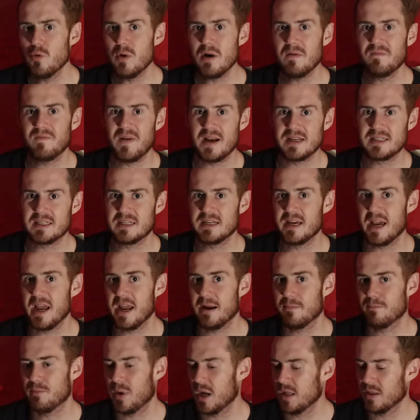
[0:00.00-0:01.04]
who would
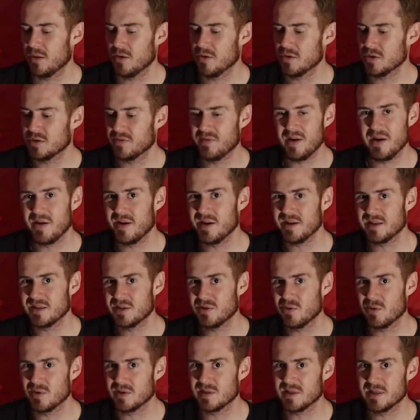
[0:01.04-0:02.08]
investigate Butler's various
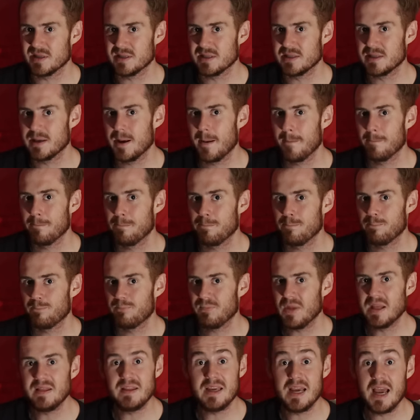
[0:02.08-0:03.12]
sources.
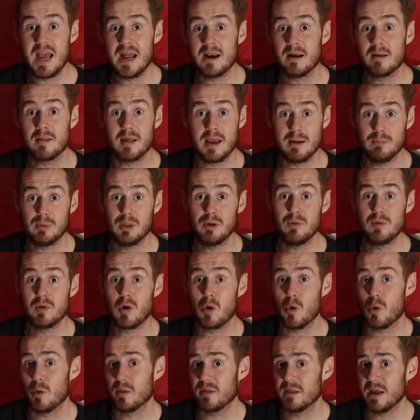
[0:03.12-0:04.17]
In the end, they blew
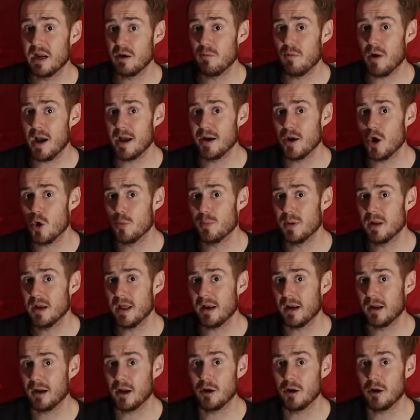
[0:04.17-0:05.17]
the whole thing wide open and